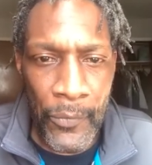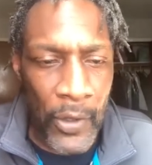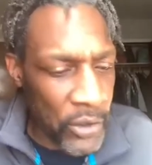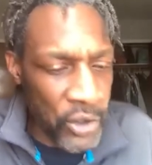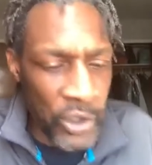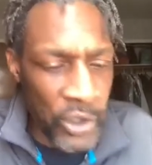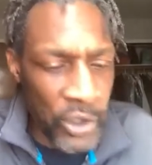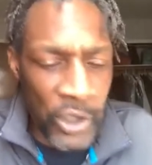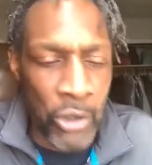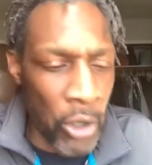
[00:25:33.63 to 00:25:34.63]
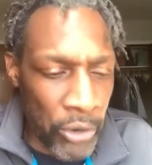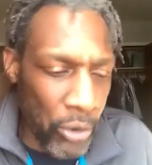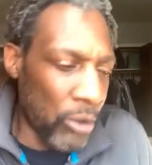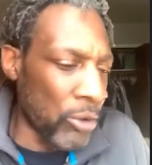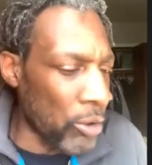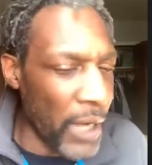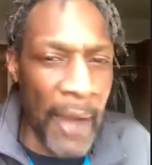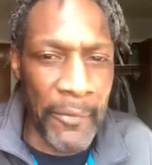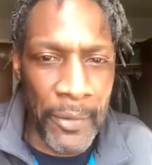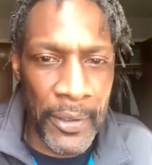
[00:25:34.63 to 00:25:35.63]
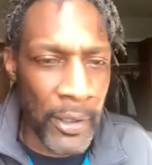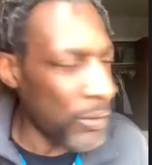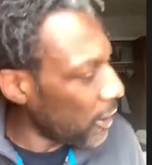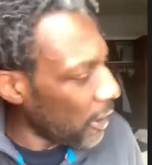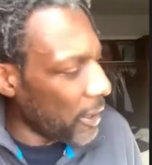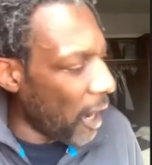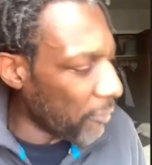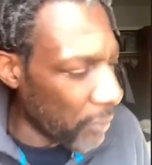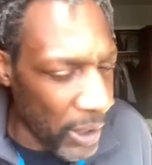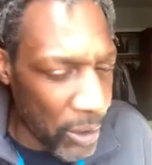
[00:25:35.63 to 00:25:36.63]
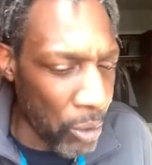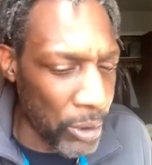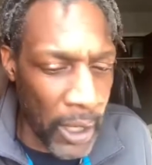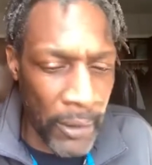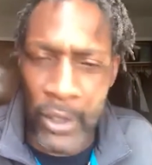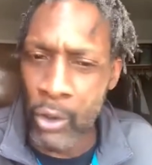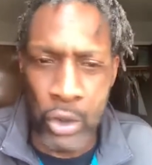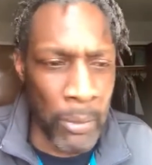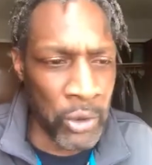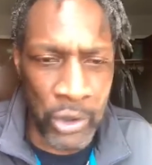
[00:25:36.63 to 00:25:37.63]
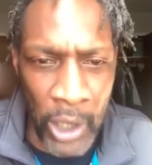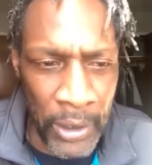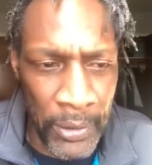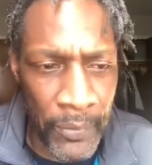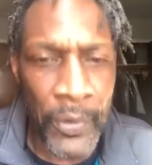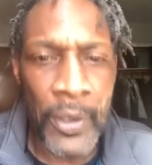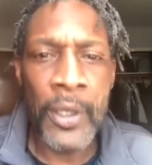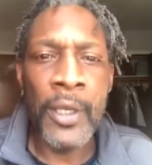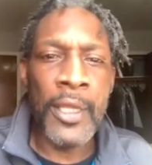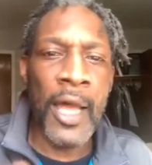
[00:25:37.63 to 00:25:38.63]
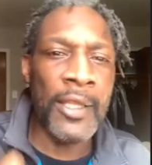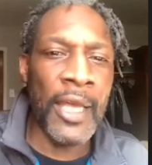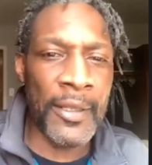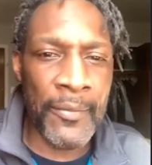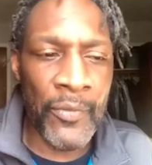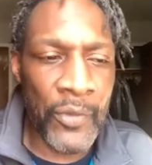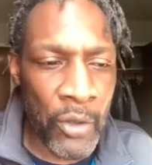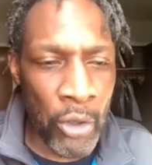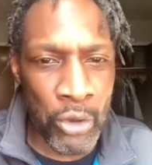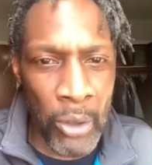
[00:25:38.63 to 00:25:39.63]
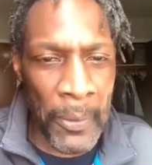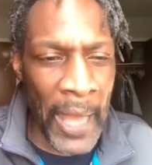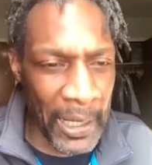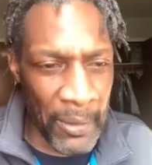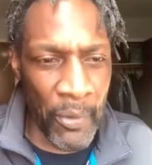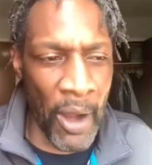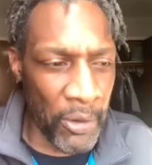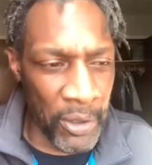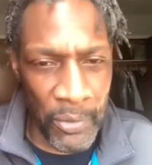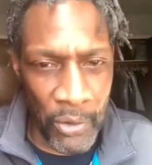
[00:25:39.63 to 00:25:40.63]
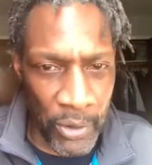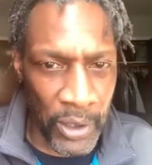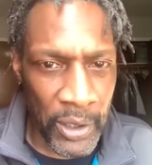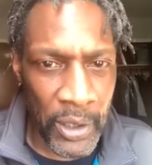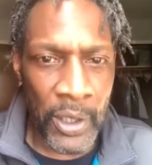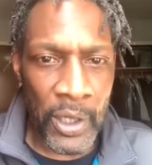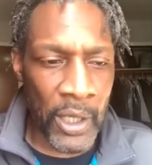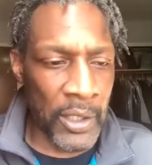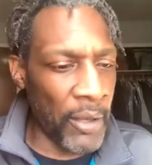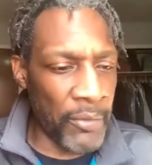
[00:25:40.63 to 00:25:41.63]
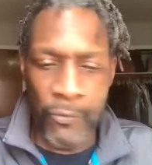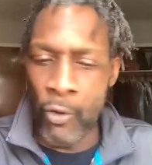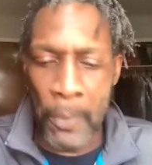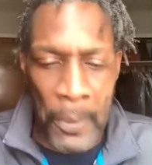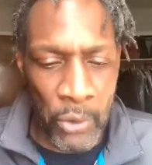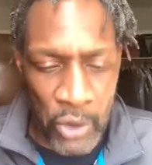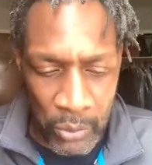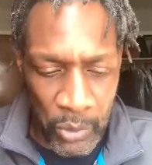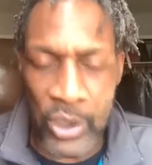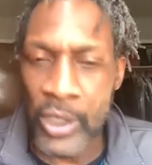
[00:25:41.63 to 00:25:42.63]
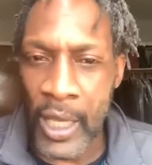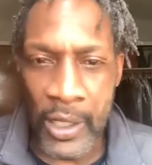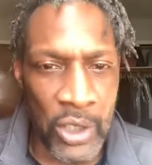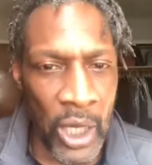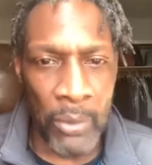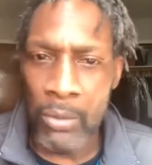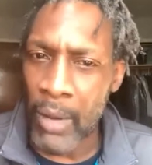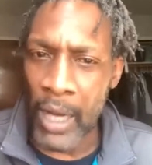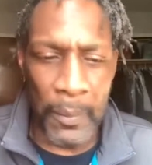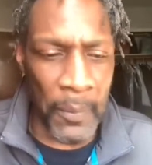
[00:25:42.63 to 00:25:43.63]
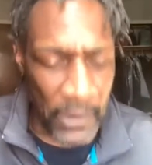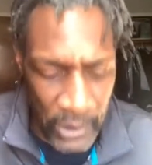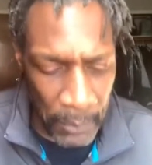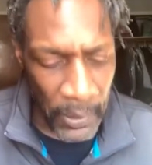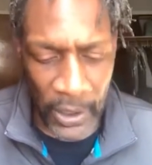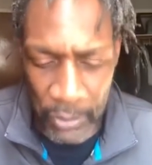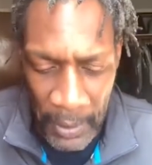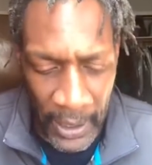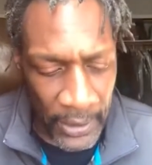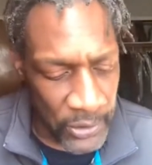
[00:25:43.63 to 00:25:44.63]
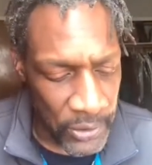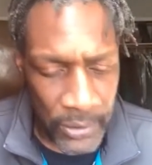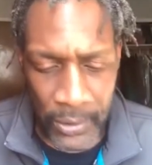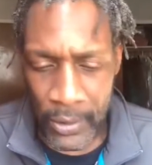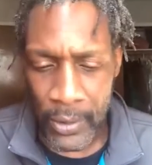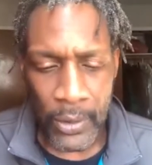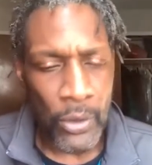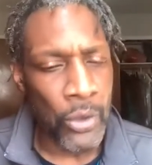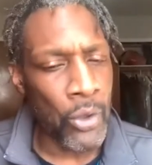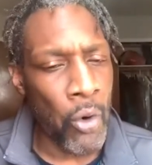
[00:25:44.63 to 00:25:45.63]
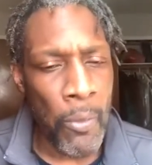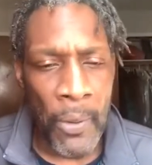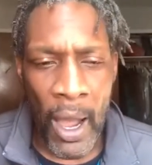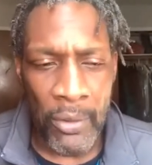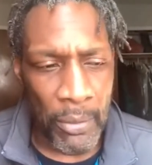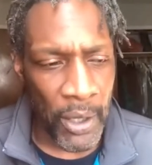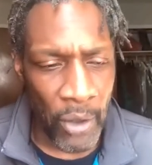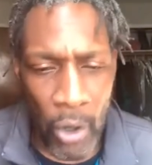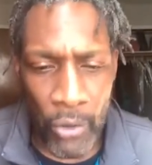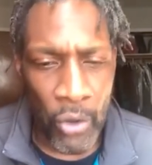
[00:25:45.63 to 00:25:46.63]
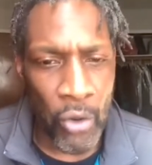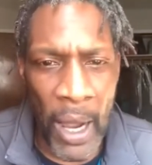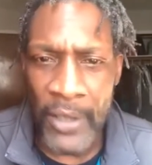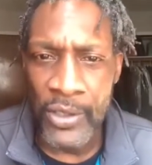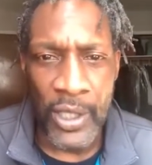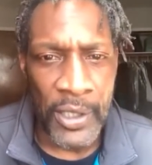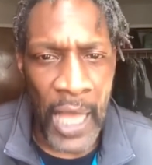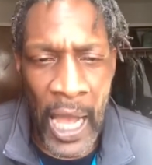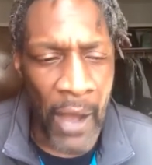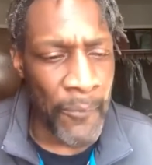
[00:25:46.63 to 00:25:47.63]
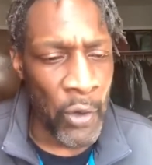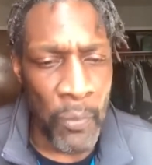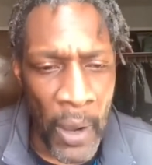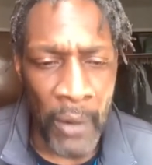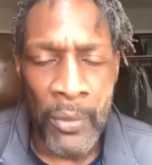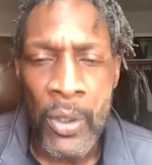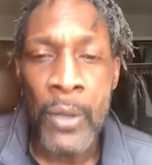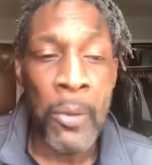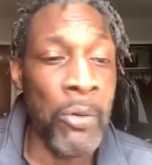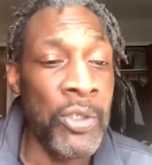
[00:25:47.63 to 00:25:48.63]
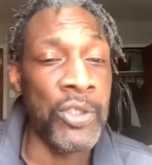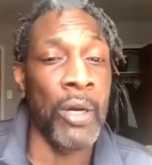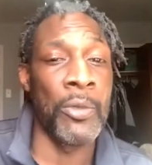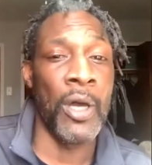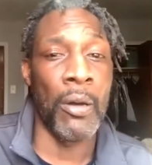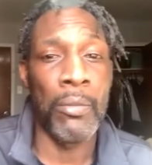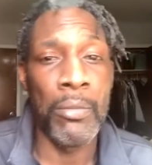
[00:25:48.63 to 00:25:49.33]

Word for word: And it's just called, you know, a little gathering. Okay, they gathering, they cooling out. Ain't no trouble starting. Now, let go to a black and brown community and let four people just be sitting at a table, mind their business. They playing spades. No problem at all. Nobody's getting loud, no problem. Police coming up.